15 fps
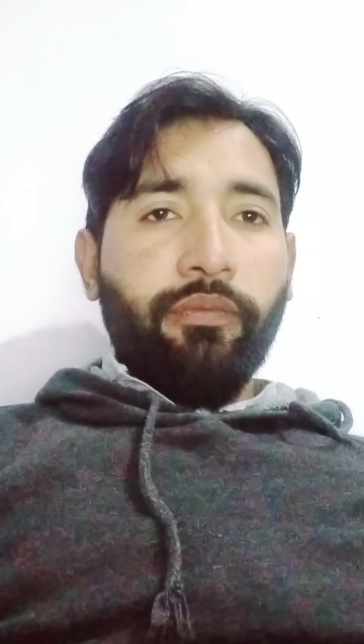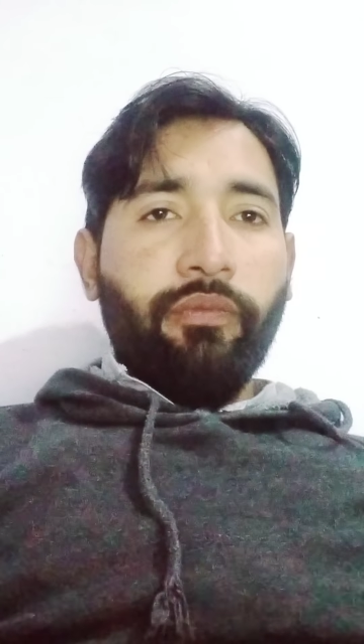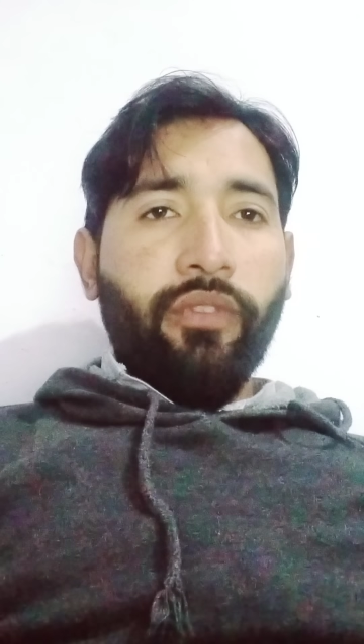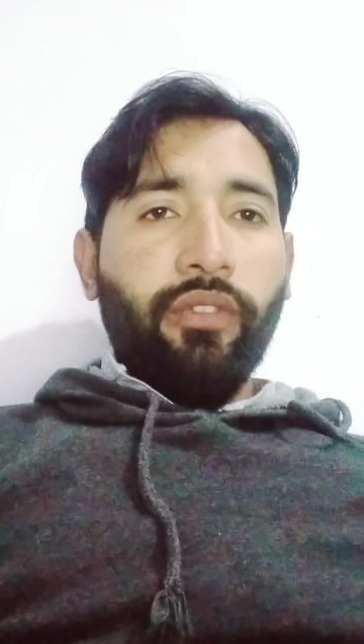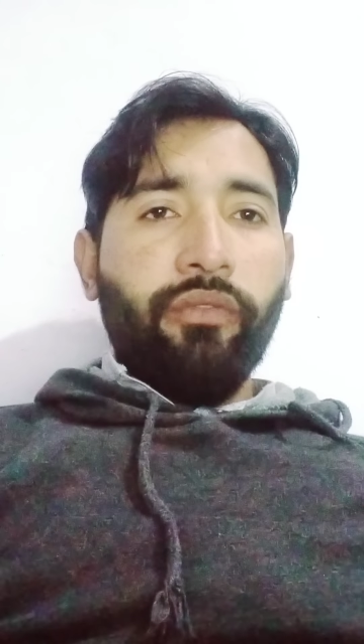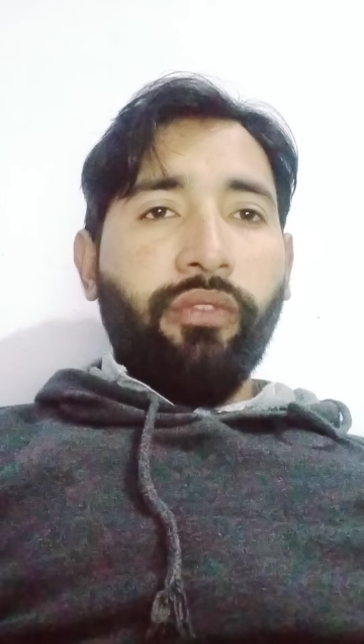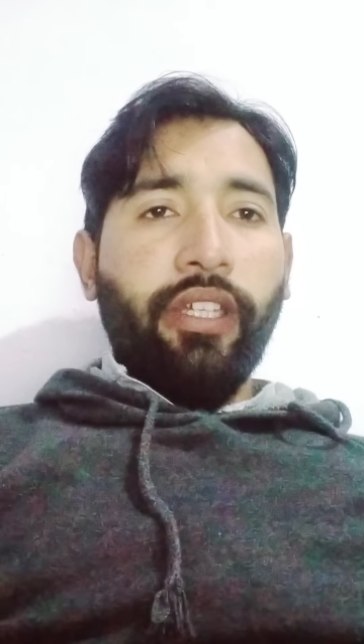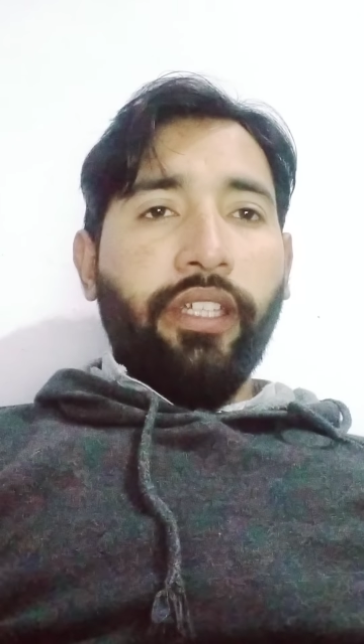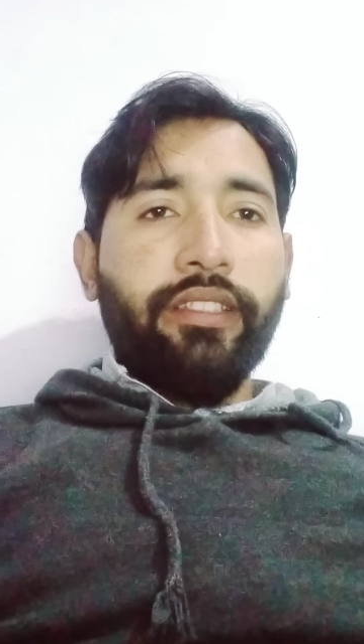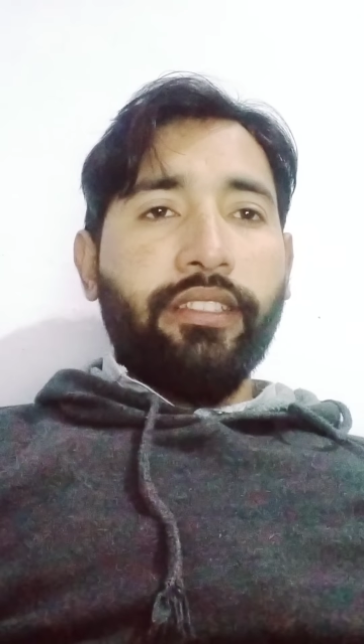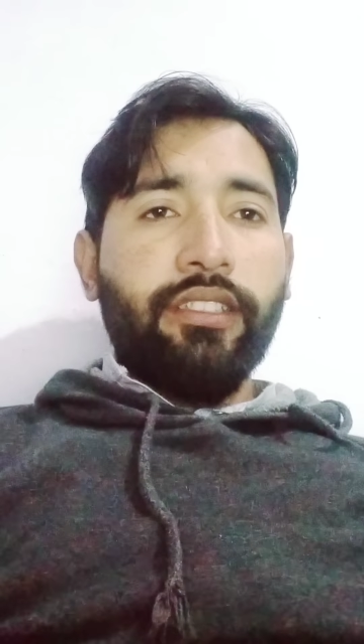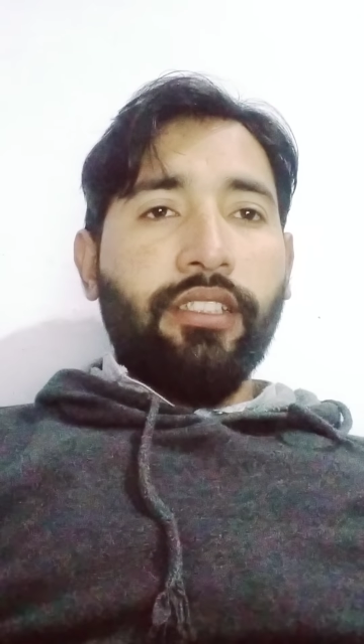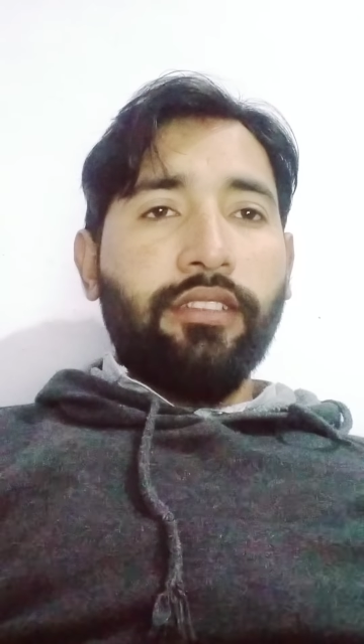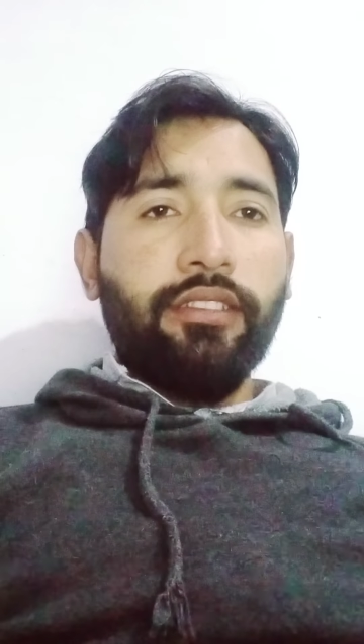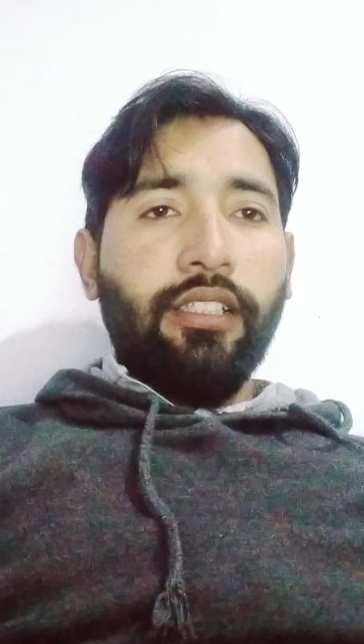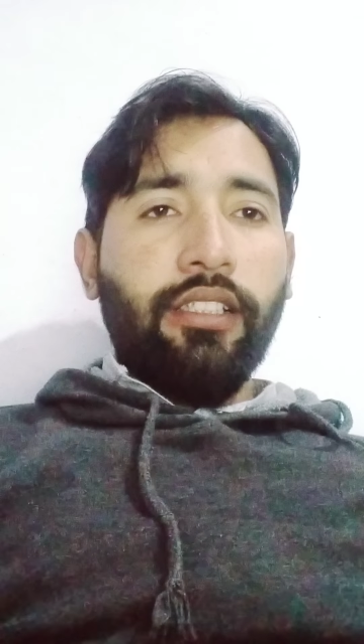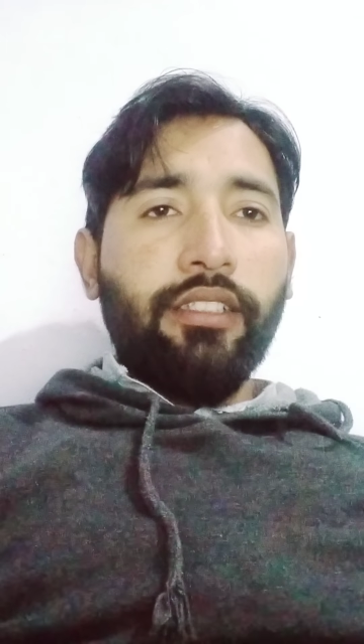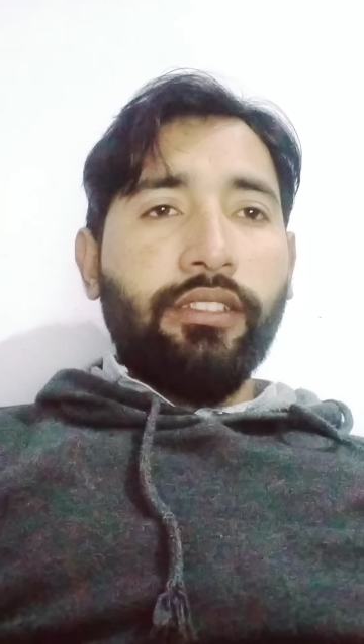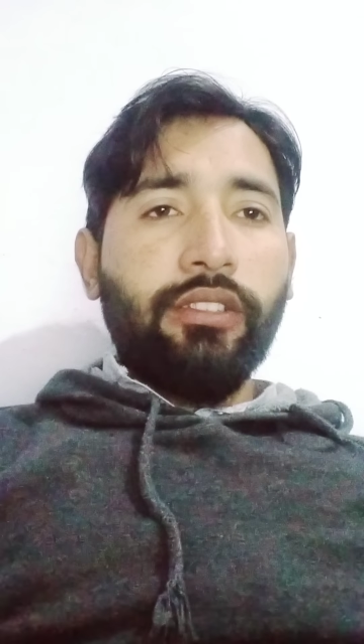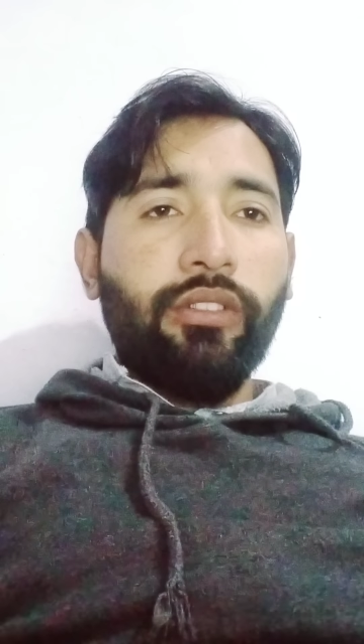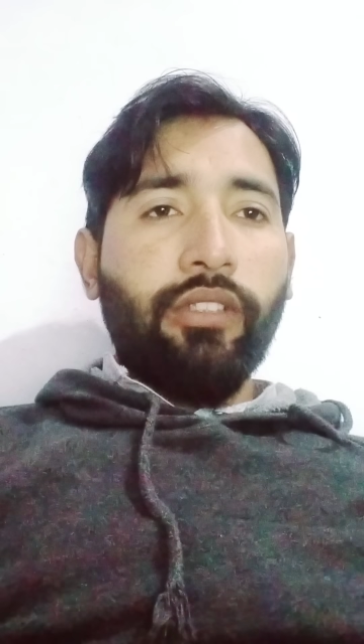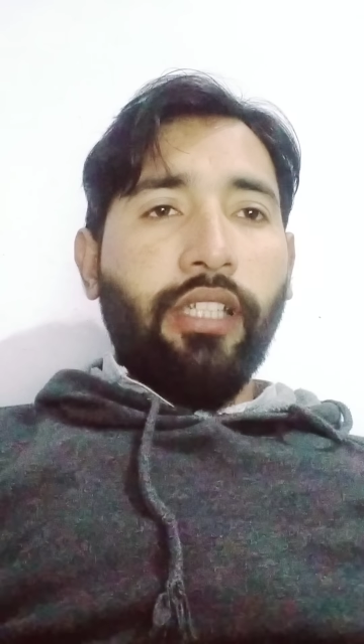Viruses
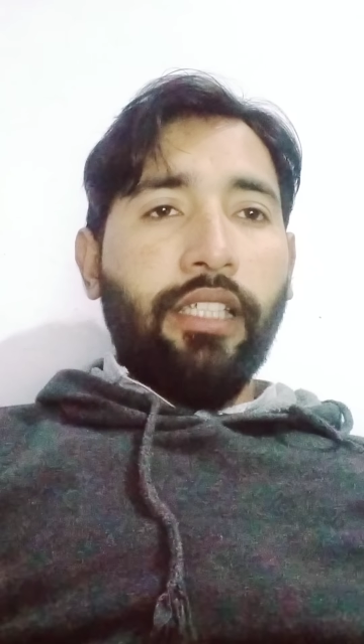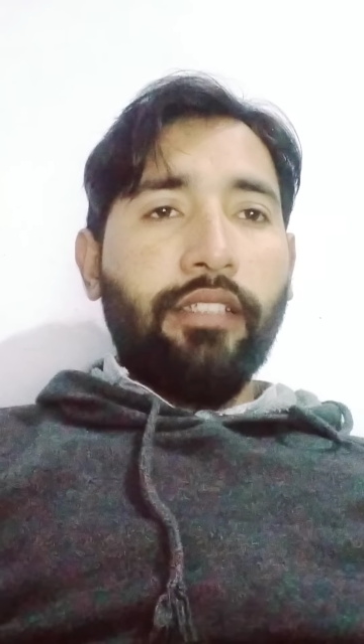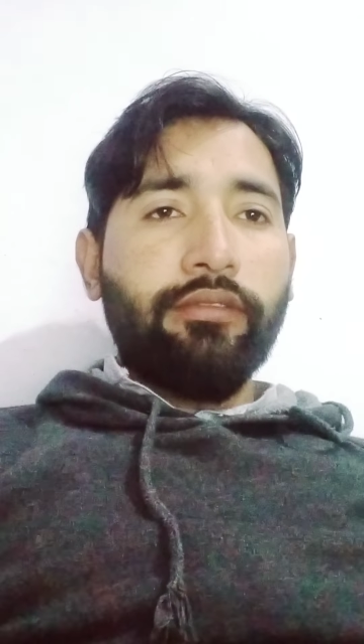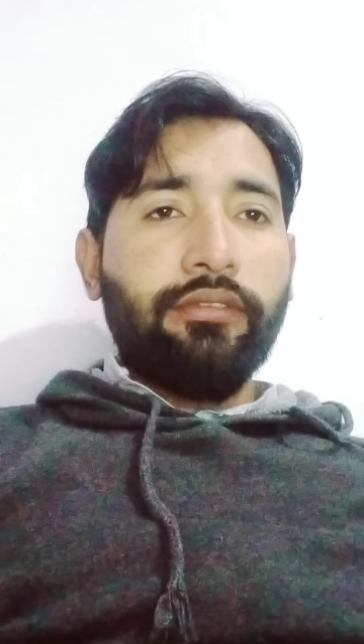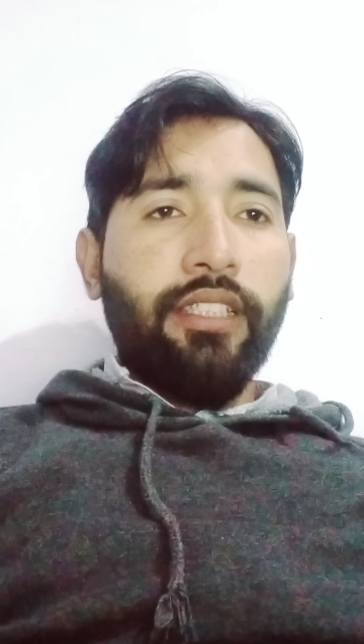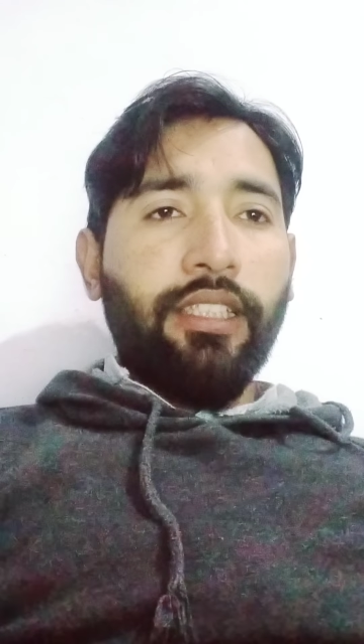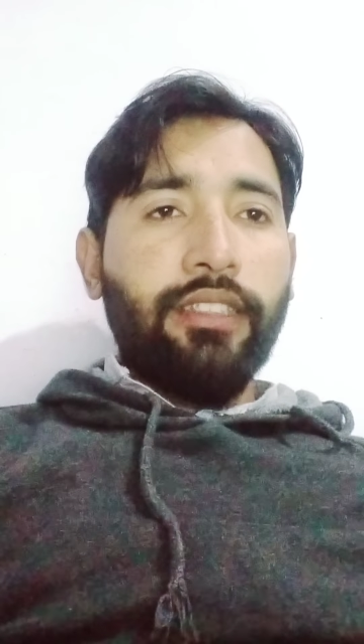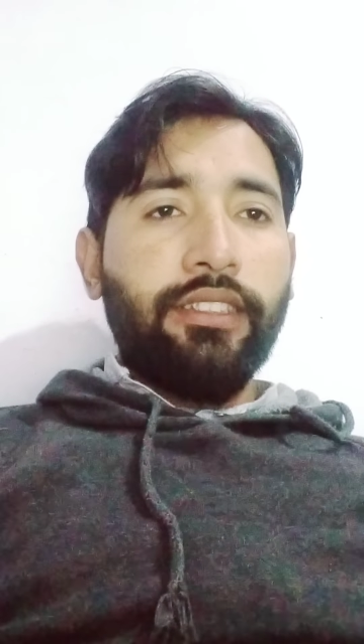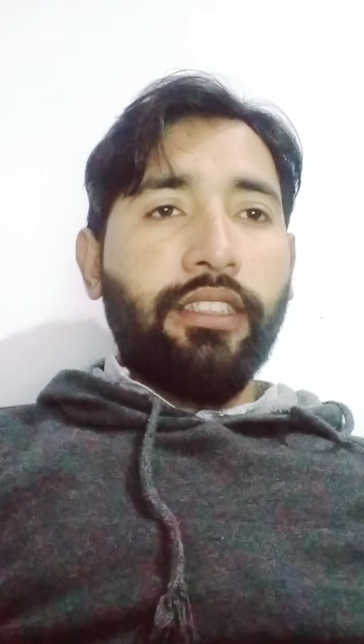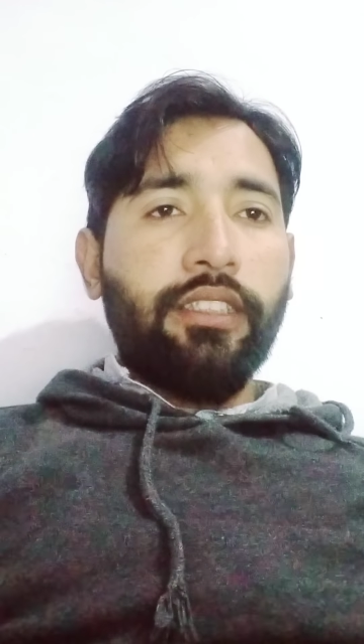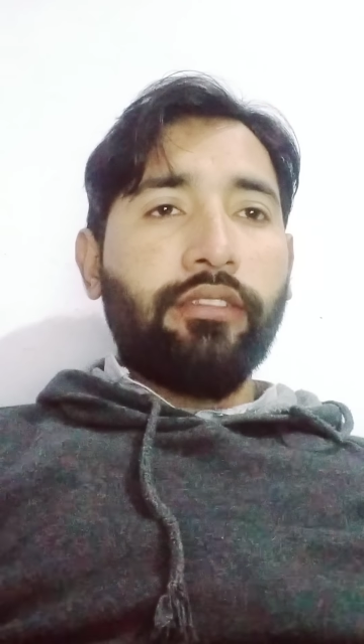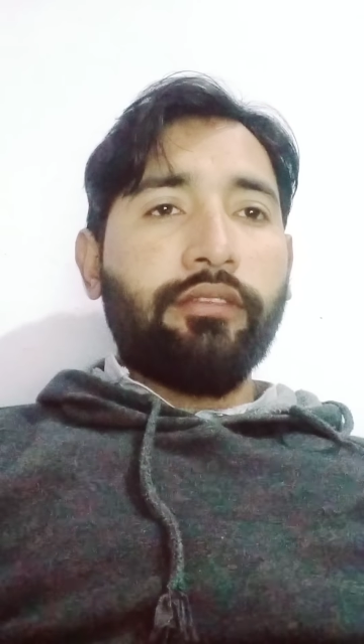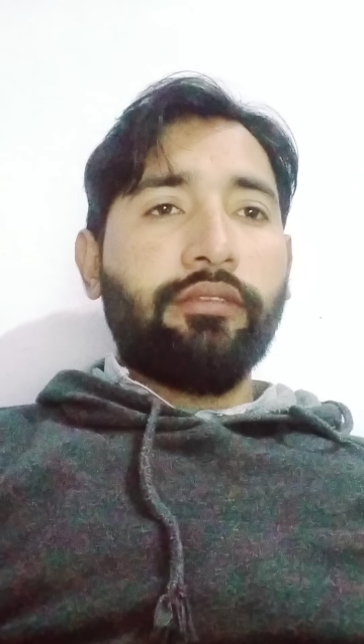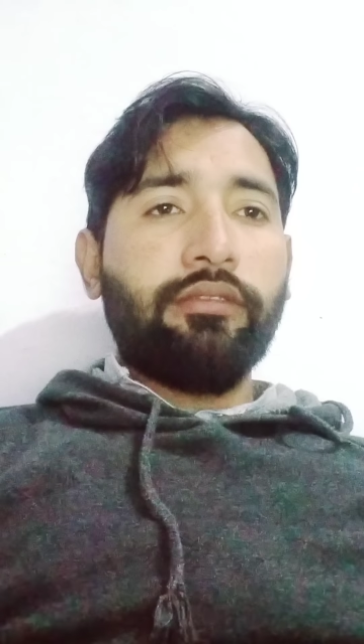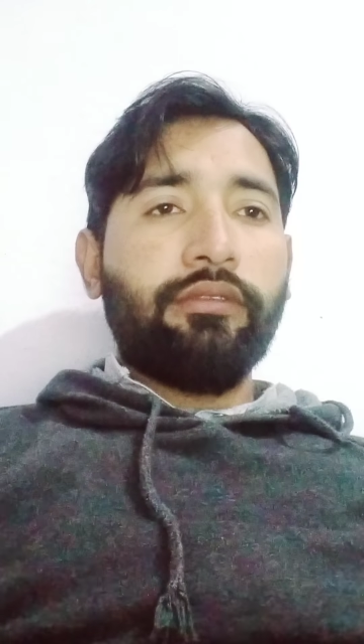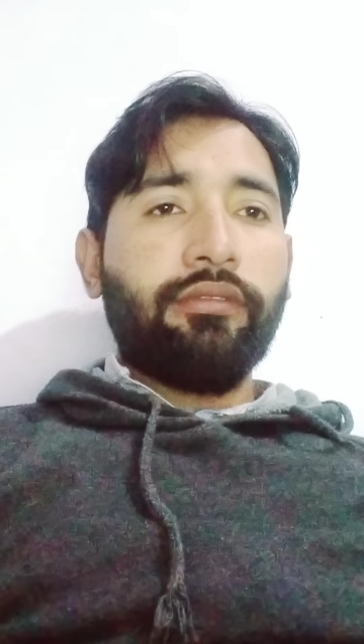also have varying